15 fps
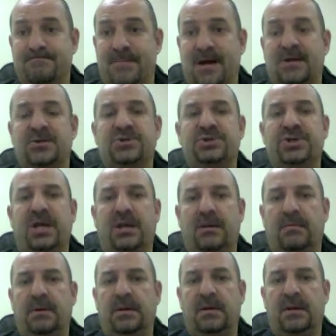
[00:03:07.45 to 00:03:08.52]

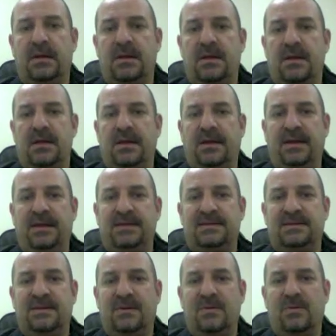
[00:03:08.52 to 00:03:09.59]
unshakable,
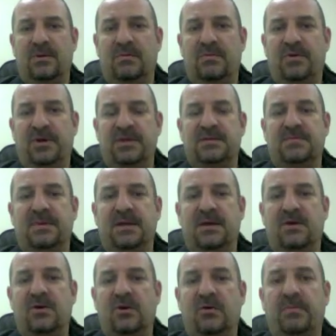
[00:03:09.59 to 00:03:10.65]
is what brings me
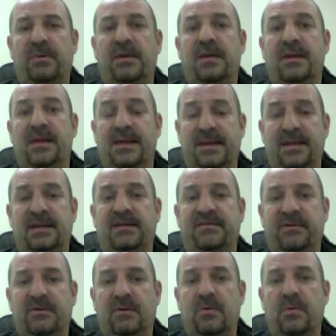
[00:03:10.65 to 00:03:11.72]
hope in a
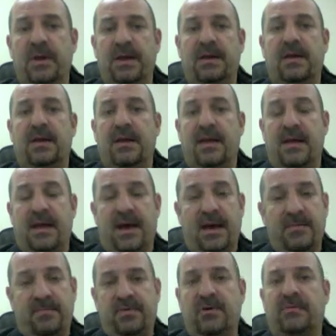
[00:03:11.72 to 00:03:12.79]
difficult week. I
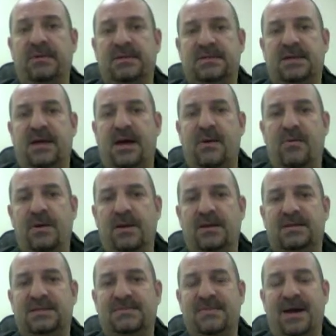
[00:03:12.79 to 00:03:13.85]
promise I will
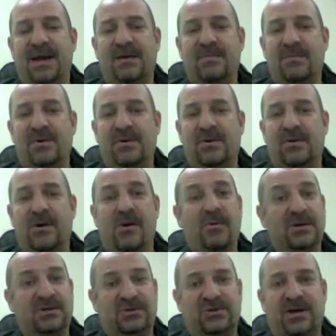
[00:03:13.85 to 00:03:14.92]
smile more. I
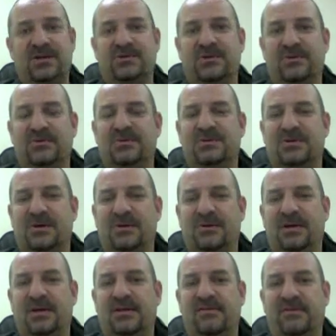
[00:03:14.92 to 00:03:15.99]
will try to do so
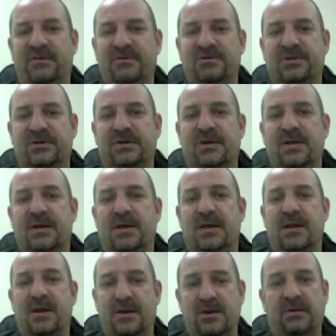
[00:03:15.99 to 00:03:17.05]
in the future,
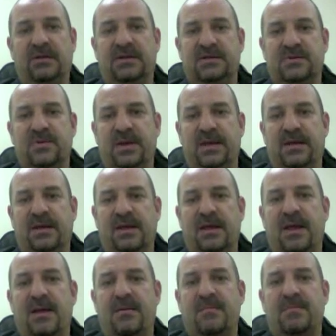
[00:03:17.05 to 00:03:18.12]
not this week.
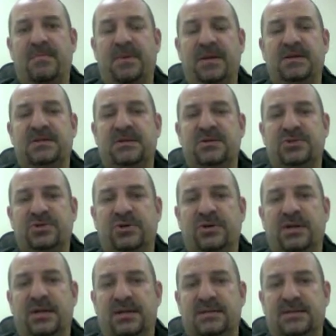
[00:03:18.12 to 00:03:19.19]
Please
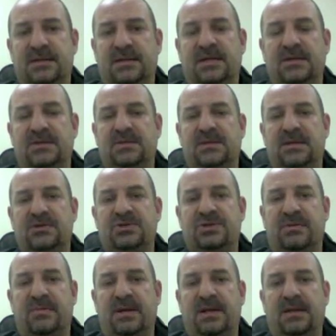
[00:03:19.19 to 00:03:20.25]
join us this
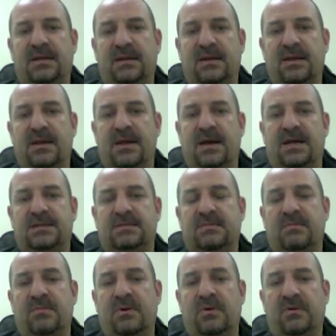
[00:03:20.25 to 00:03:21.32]
Shabbat, as
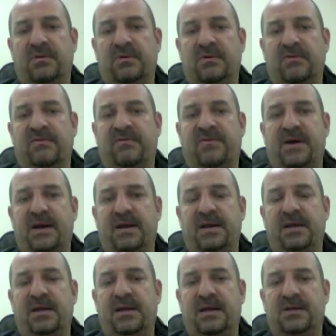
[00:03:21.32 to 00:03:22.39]
both on
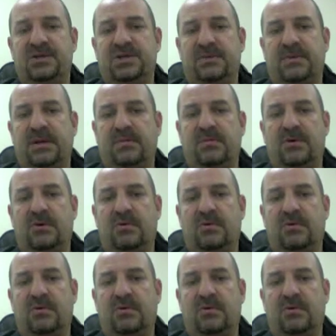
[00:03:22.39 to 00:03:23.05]
Friday and Shabbat